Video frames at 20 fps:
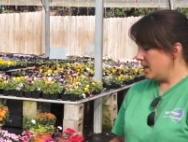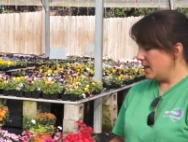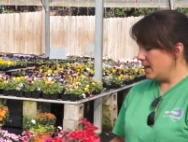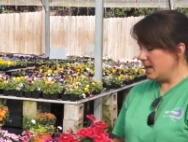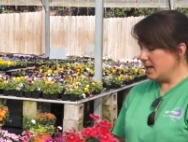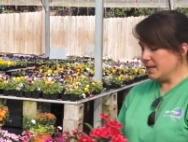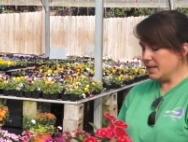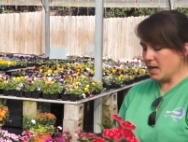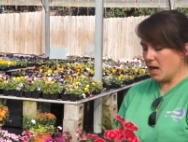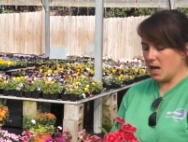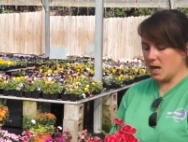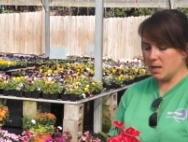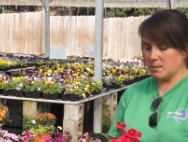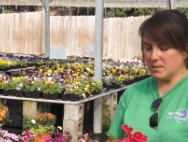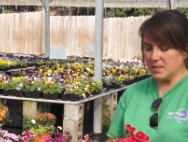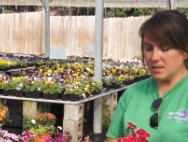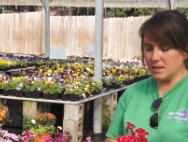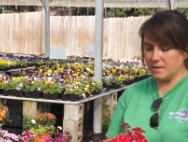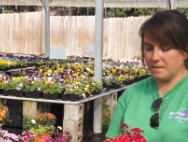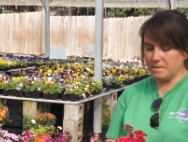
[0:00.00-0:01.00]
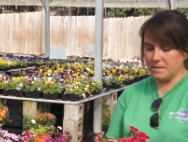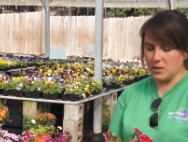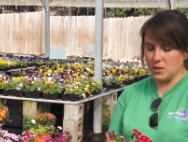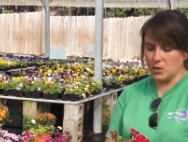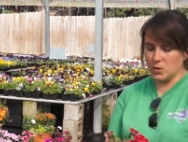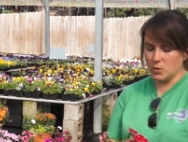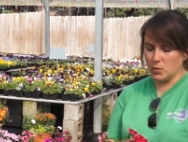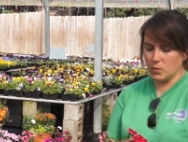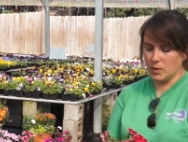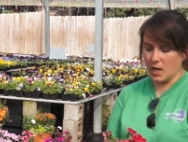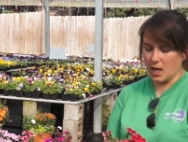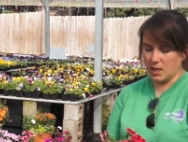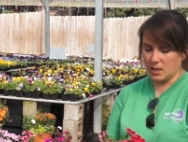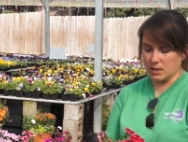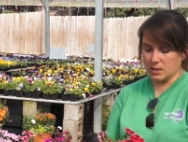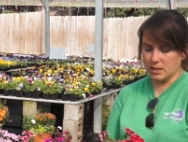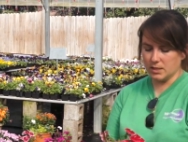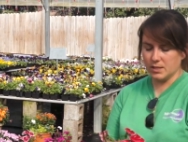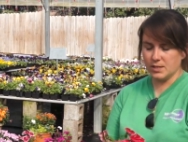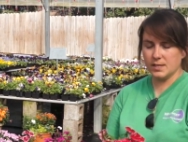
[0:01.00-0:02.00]
It comes in a few
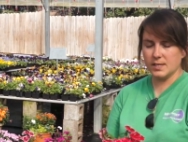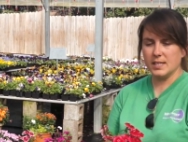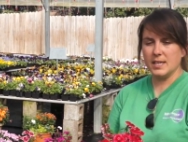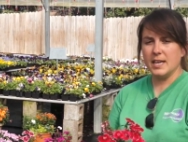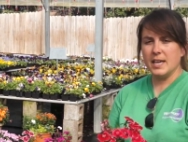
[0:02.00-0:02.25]
colors.